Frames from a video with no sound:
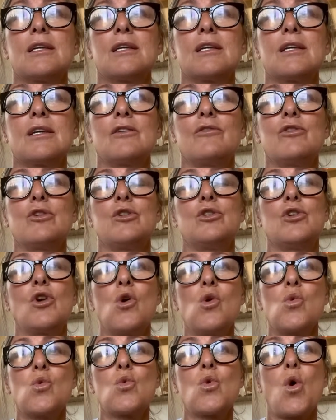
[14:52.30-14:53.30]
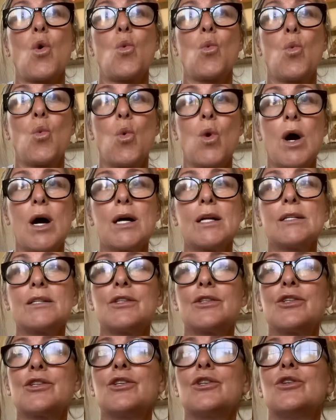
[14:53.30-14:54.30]
if you don't want
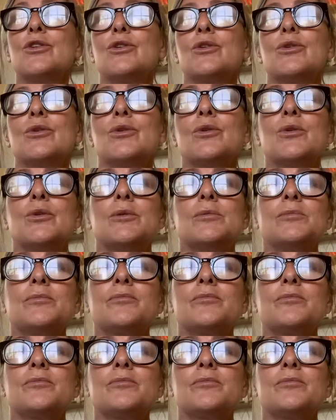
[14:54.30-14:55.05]
to